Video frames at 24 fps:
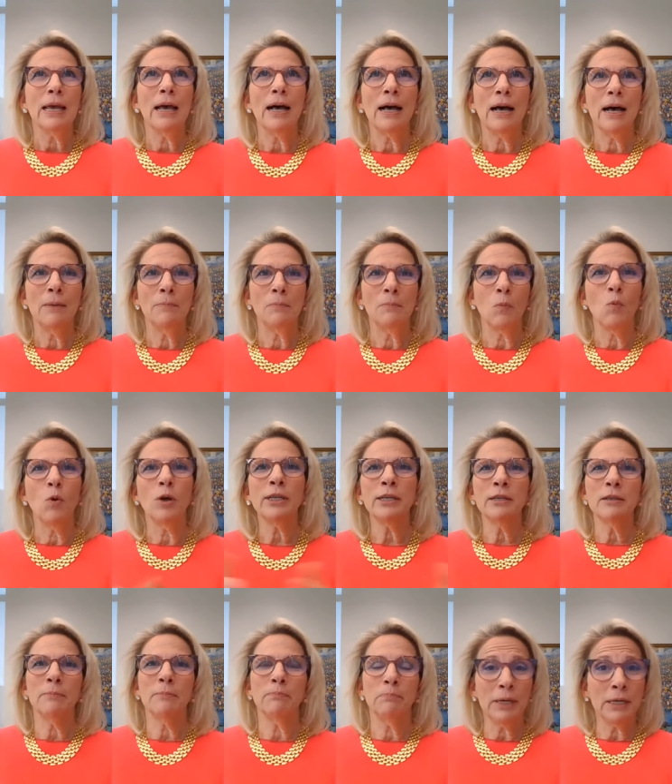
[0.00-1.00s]
Um,
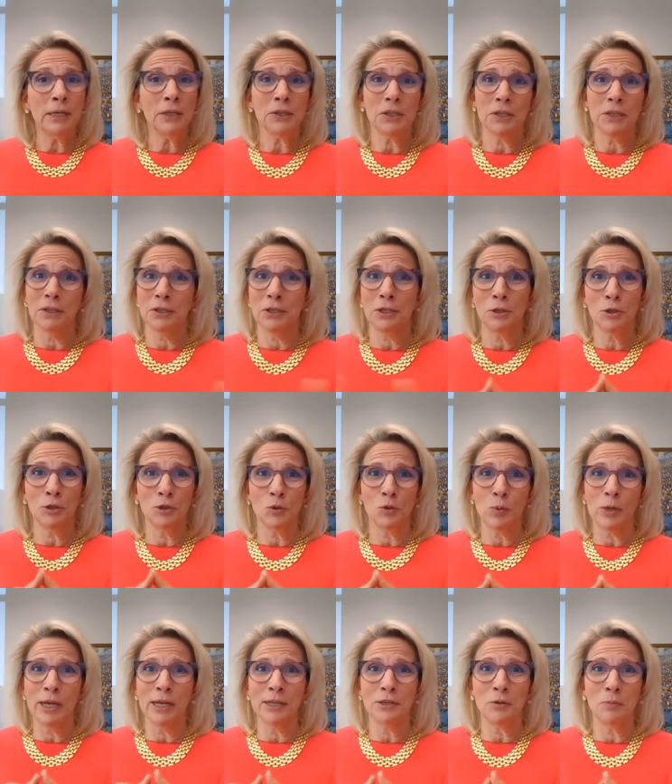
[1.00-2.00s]
one of the biggest
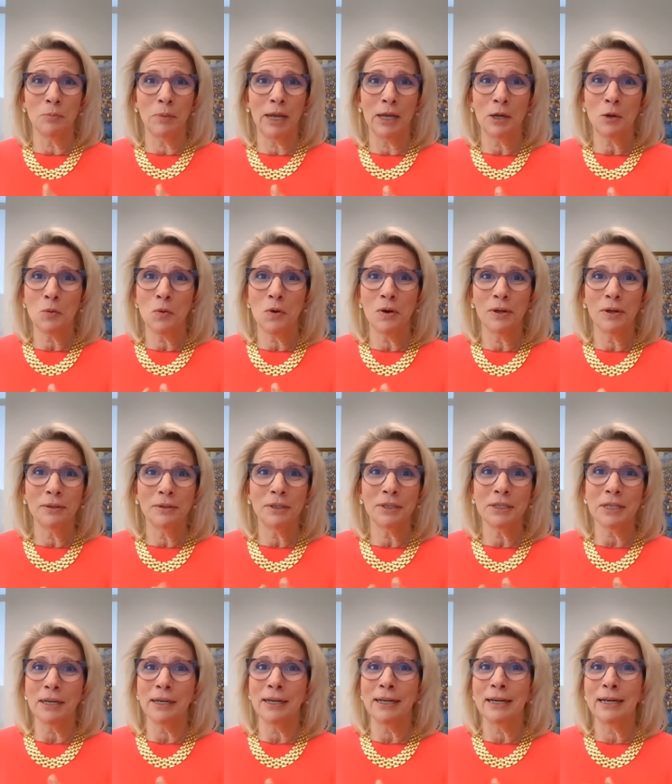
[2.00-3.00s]
decisions we had to make
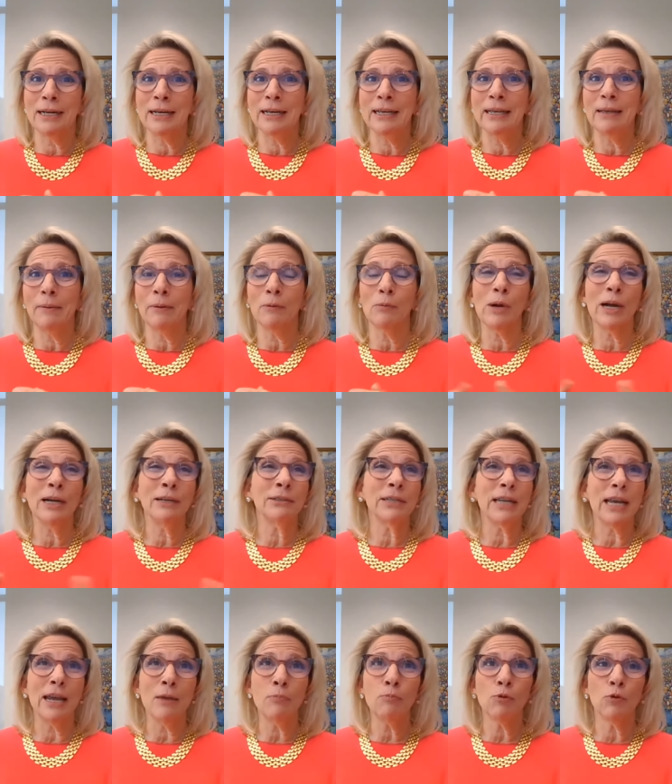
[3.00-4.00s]
was uh,
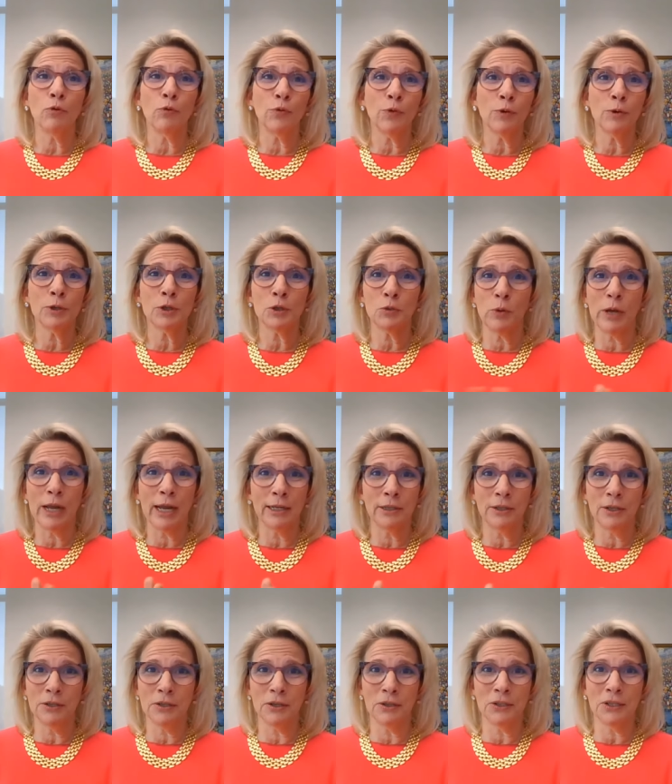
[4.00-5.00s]
around April 1st, we
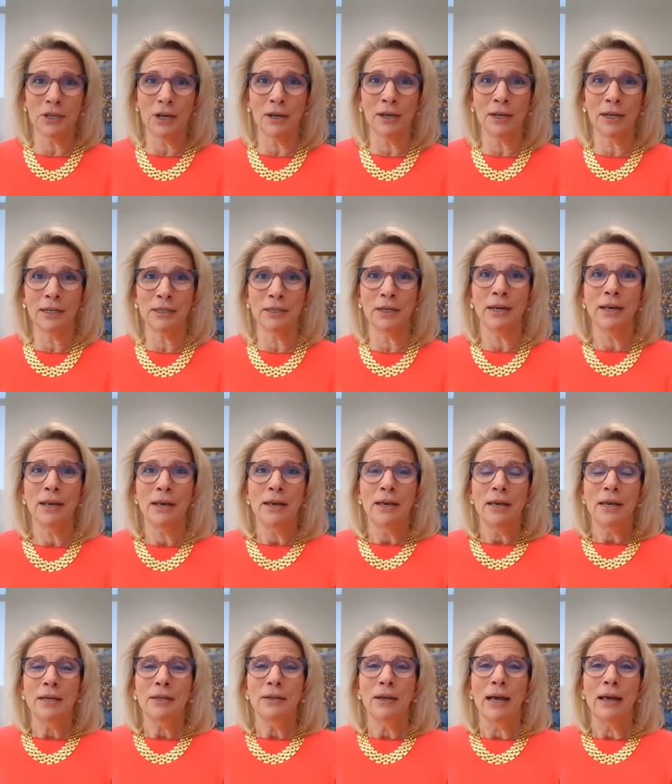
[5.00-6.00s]
had to decide
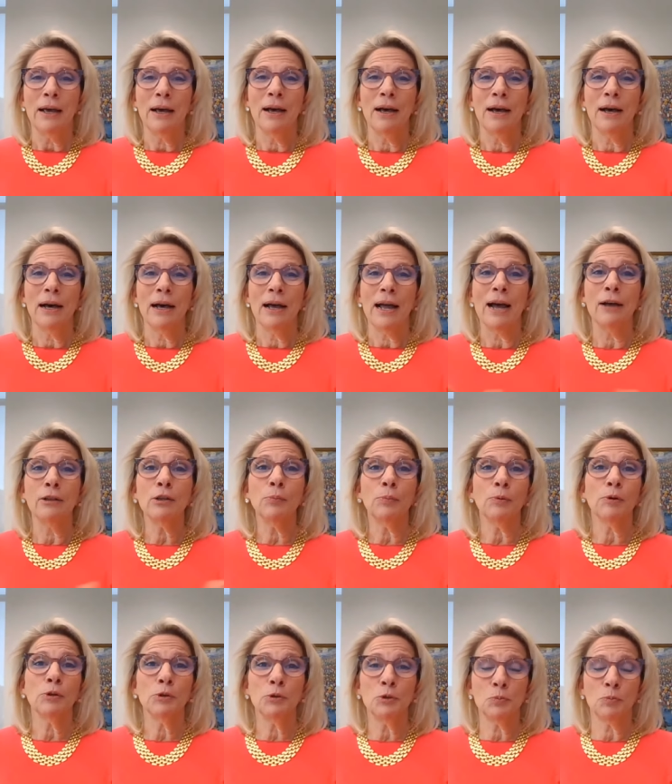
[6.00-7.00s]
uh, how to
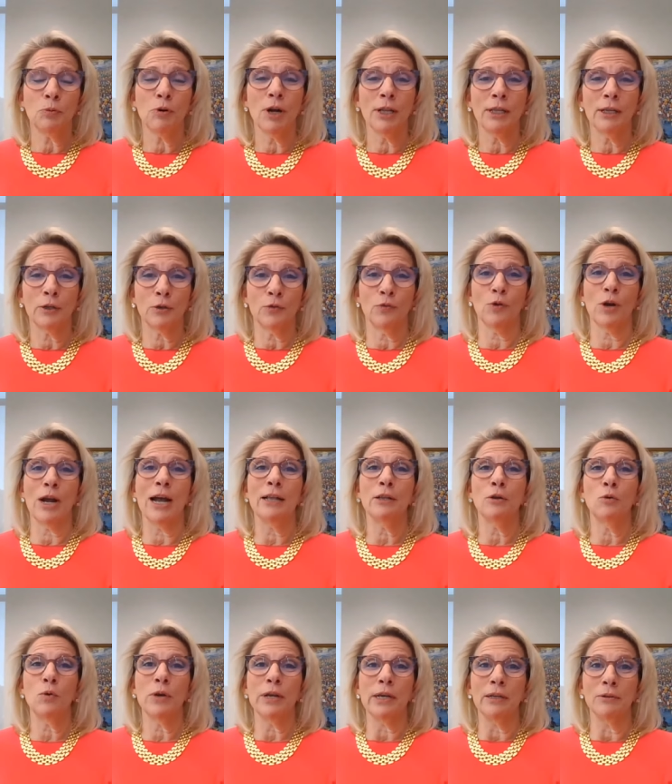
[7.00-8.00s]
produce product for
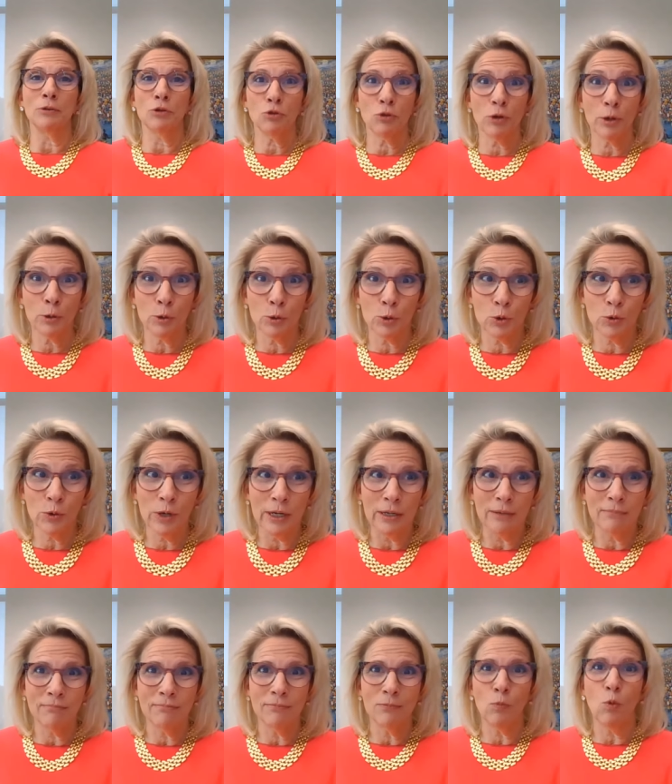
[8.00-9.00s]
Halloween, trick or
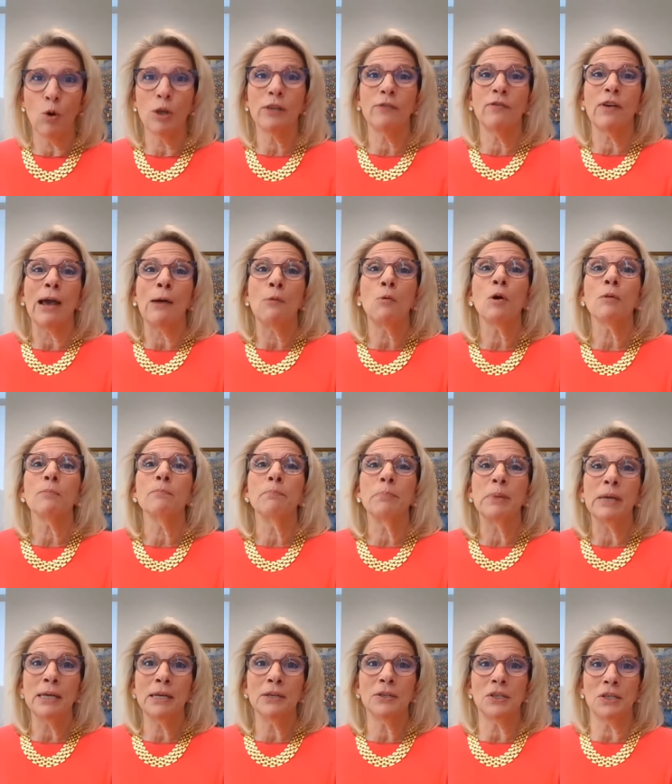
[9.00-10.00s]
treat, one of our
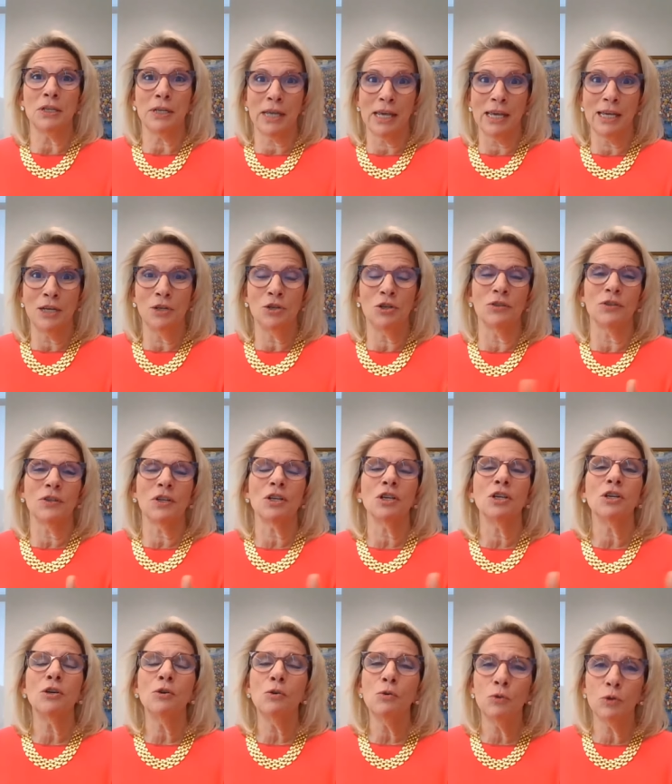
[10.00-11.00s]
biggest occasions, a
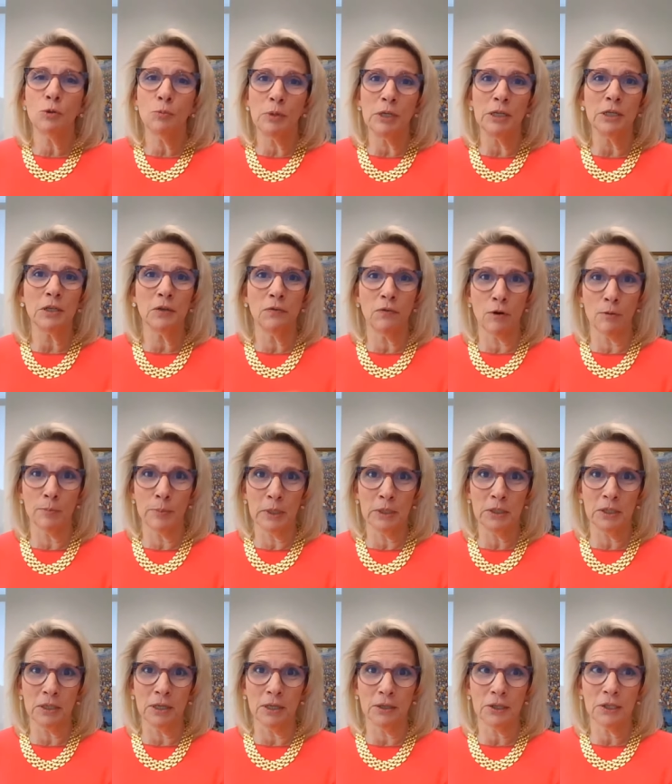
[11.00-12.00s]
huge piece of our
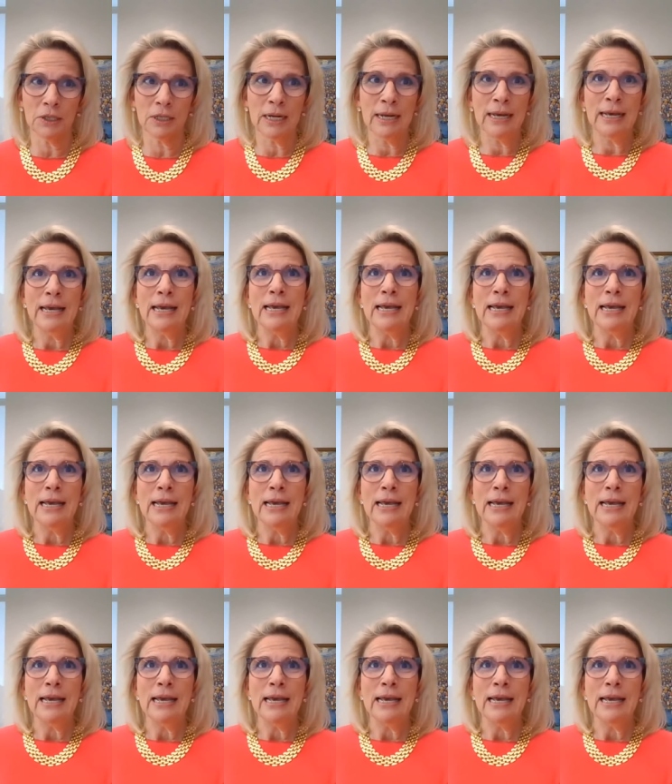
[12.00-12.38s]
business,